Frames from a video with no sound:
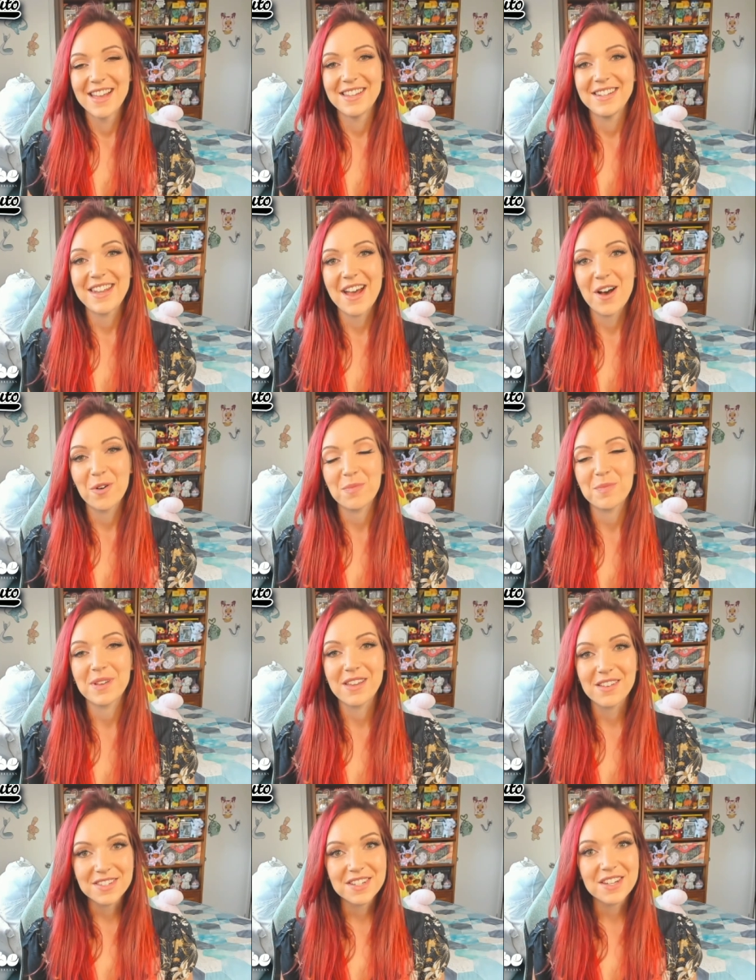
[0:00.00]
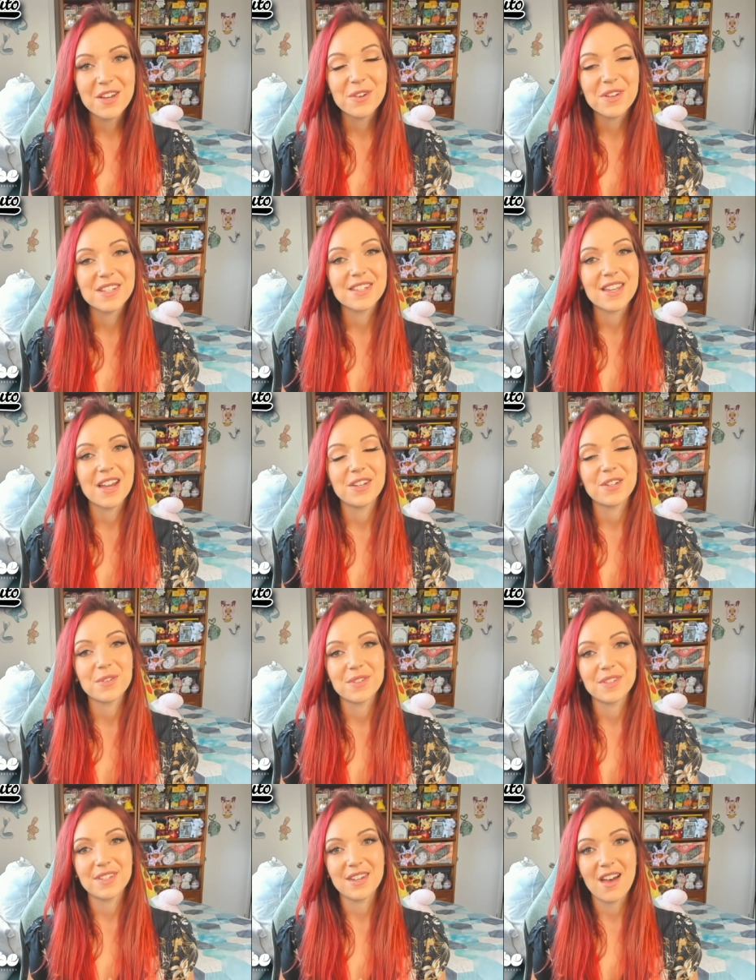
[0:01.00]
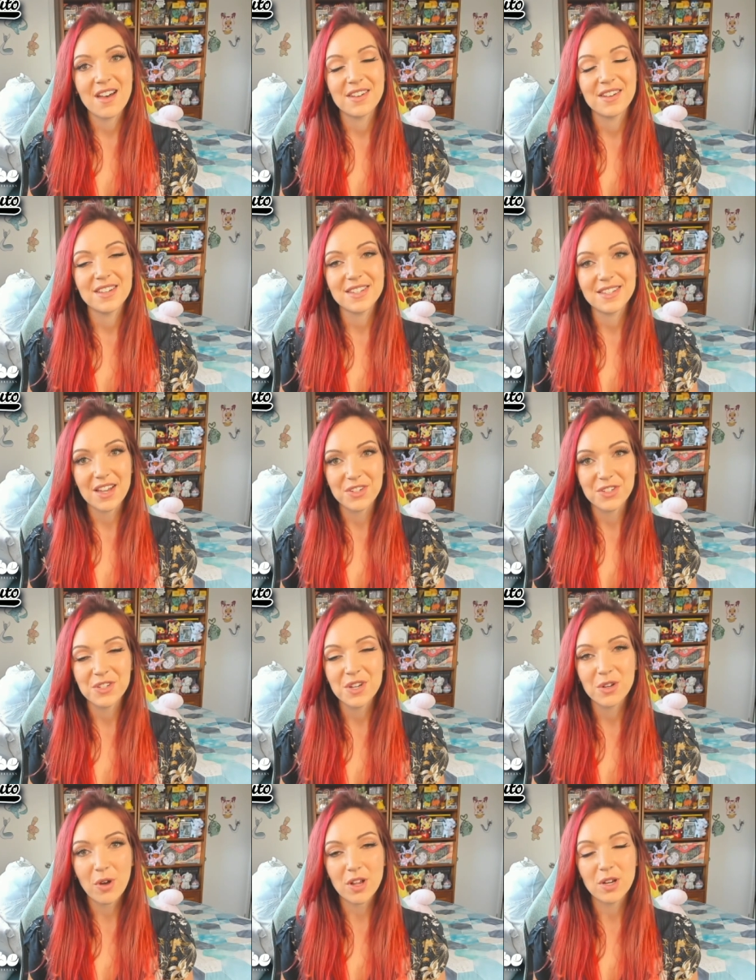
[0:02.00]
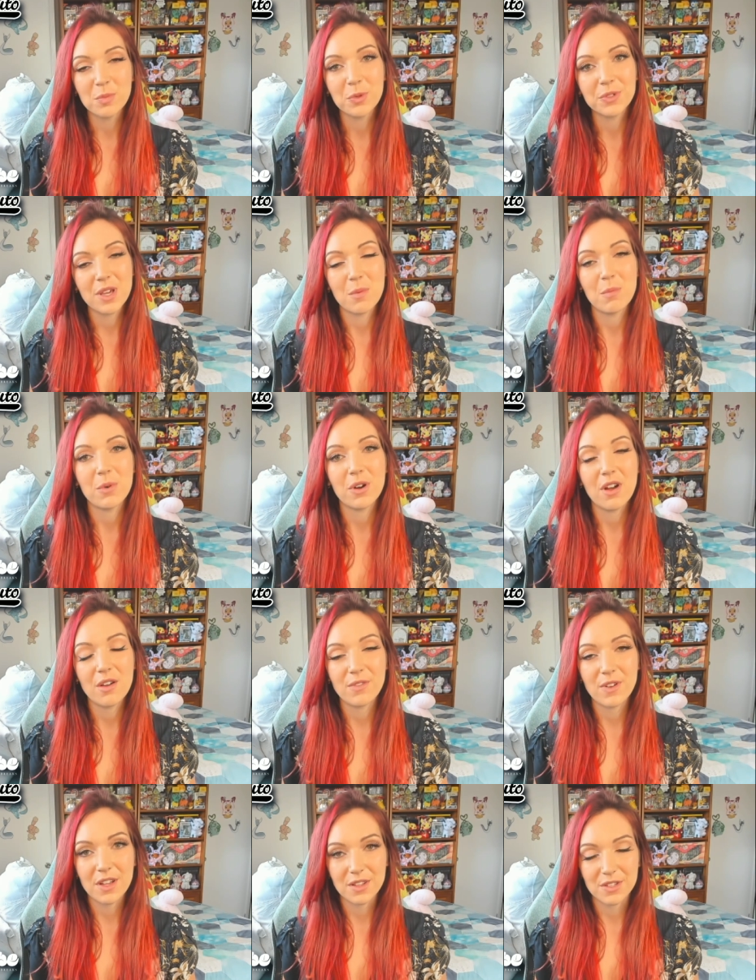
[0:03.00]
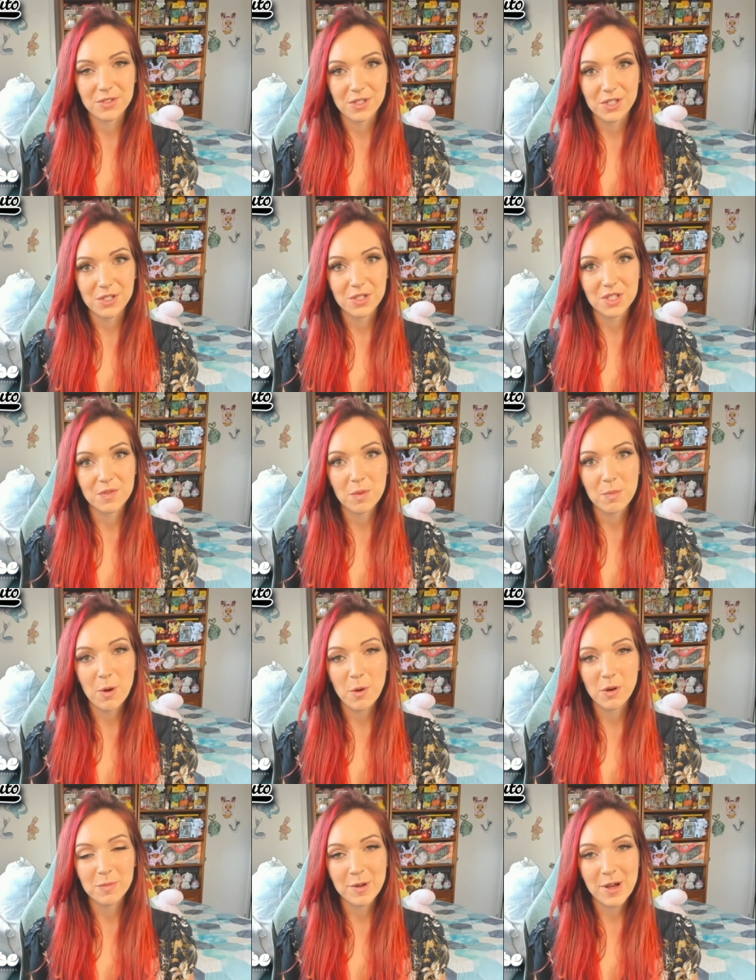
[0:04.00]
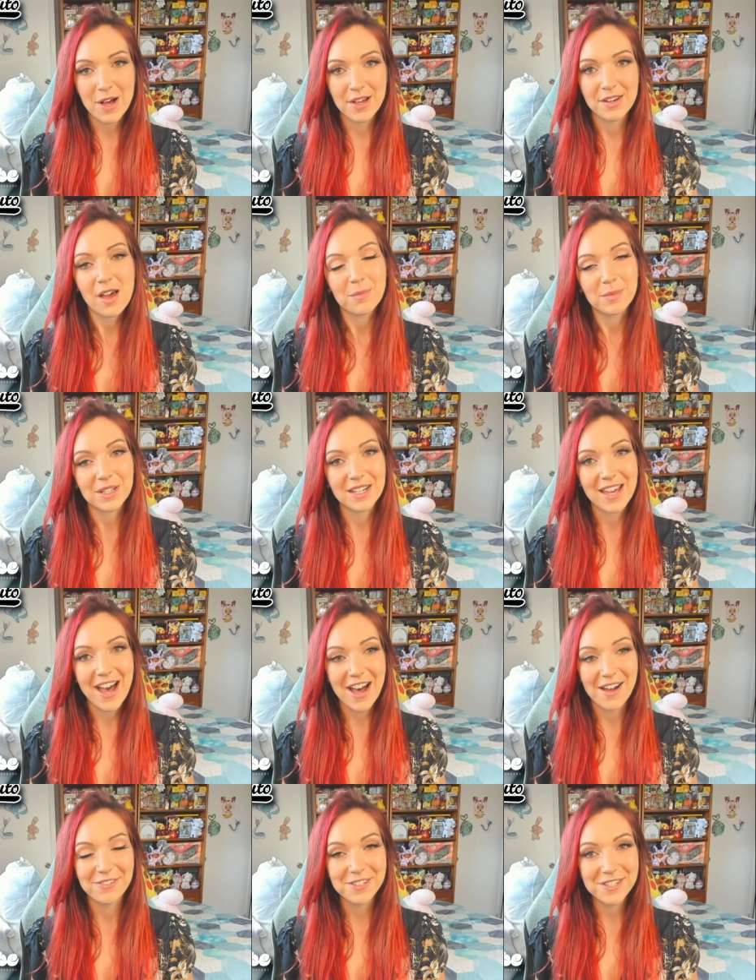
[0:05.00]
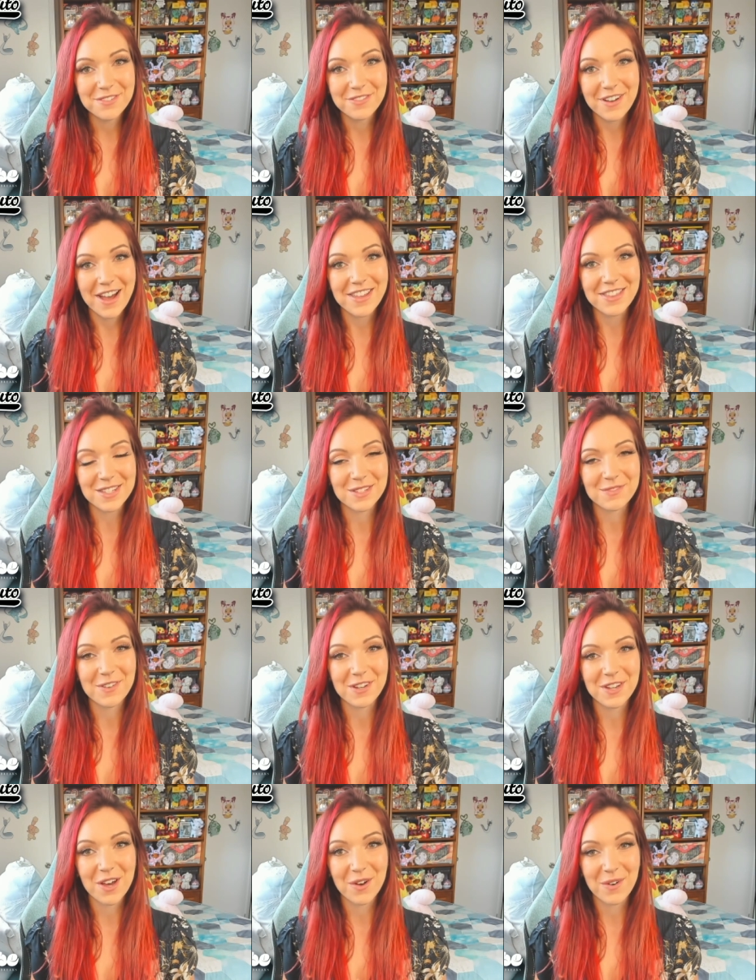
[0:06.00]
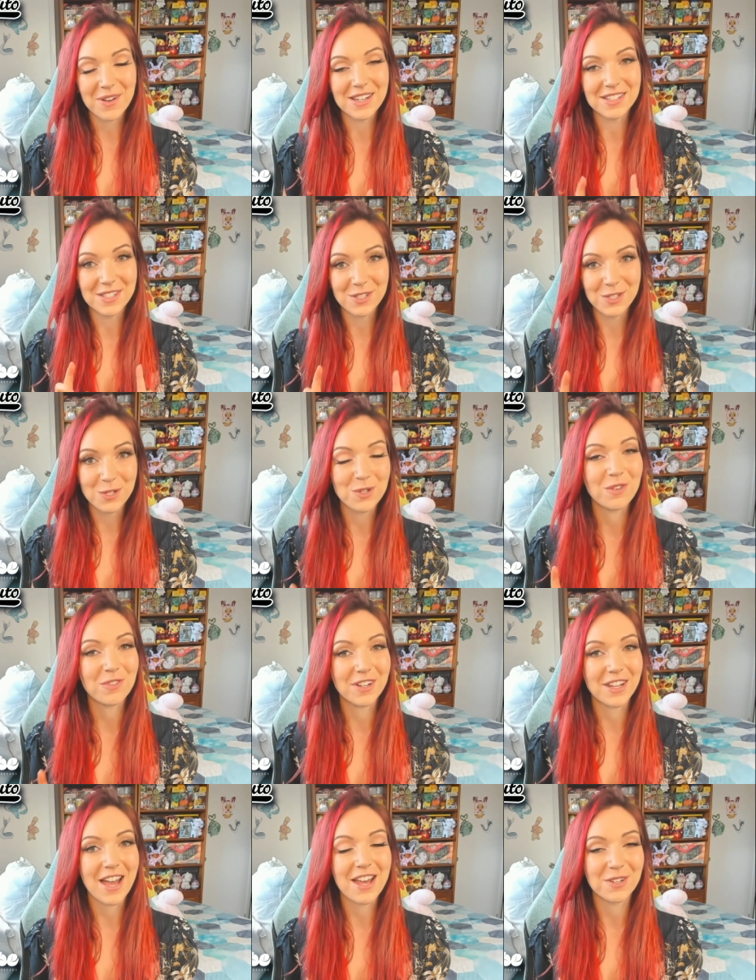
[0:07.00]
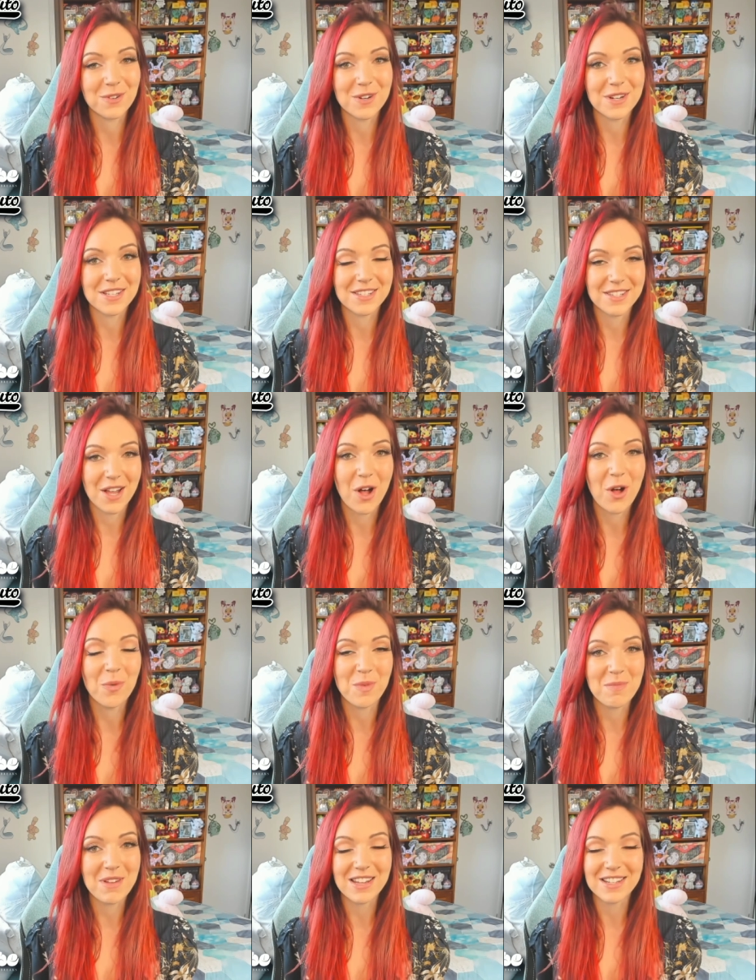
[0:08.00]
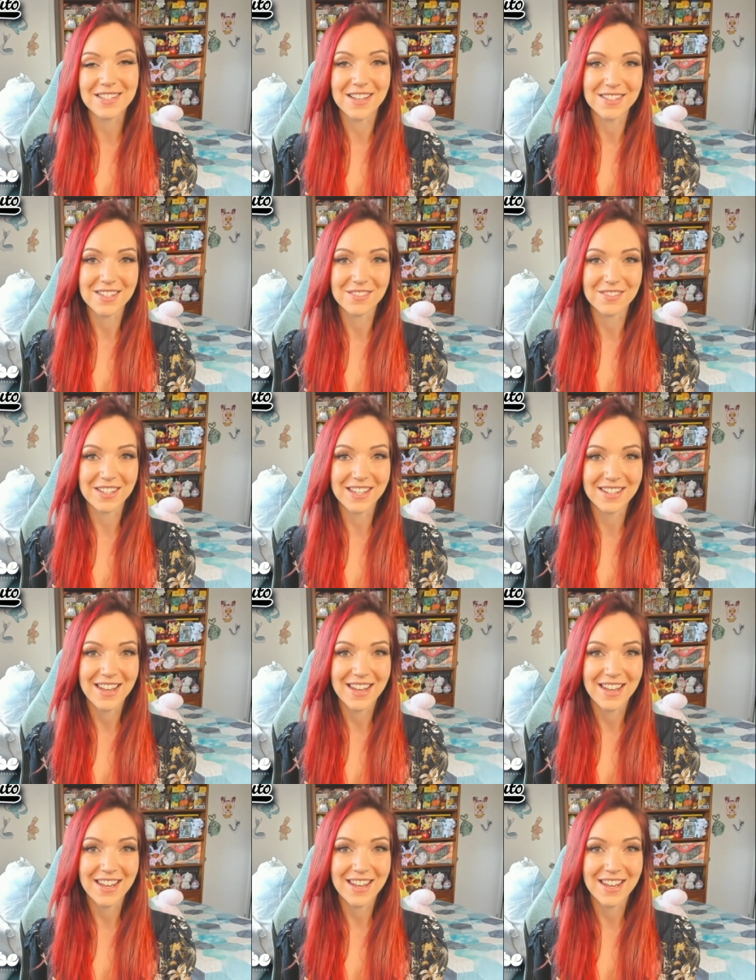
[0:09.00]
Now, because Naoki Saito has done such an incredible number of illustrations for Pokemon, I'm gonna have to divide this video into two different categories to help me make sense of it.